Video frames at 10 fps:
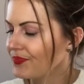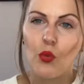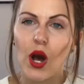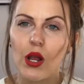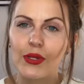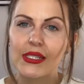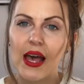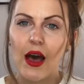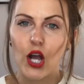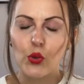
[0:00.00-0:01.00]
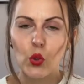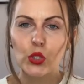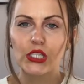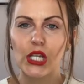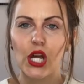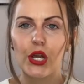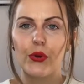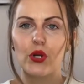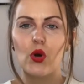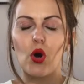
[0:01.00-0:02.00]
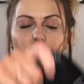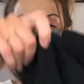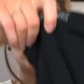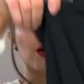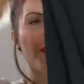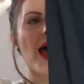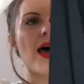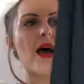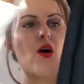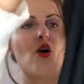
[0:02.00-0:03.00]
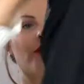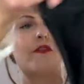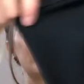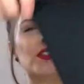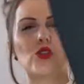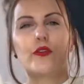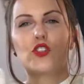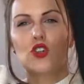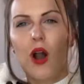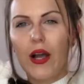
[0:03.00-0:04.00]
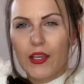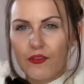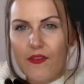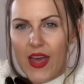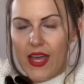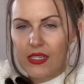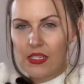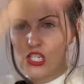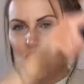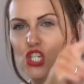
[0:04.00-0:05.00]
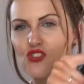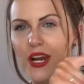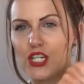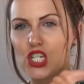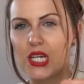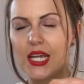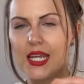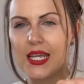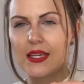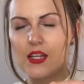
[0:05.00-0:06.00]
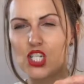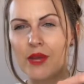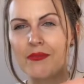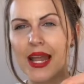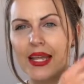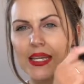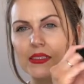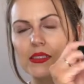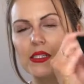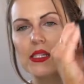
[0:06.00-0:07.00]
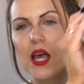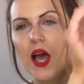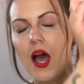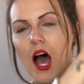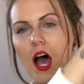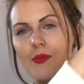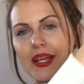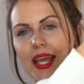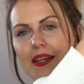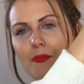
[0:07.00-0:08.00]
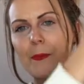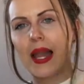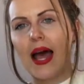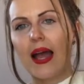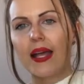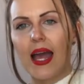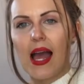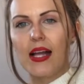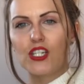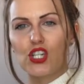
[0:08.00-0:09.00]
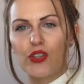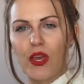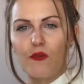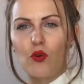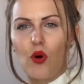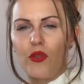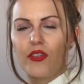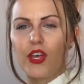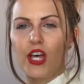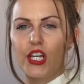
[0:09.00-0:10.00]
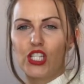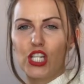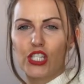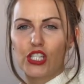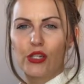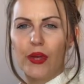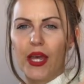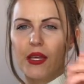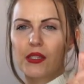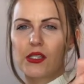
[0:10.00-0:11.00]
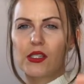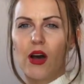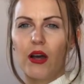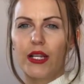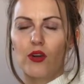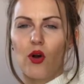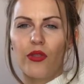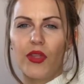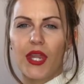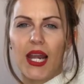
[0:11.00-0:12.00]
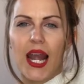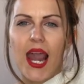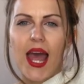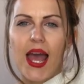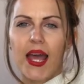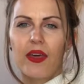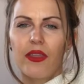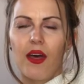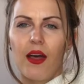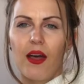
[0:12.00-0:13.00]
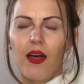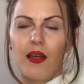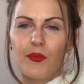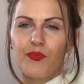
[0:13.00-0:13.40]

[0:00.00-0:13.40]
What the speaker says: While I was there, I also got a pair of the sort of dry fit, stretchy gym leggings, again in black, and they've got the Just Do It sign on the leg there,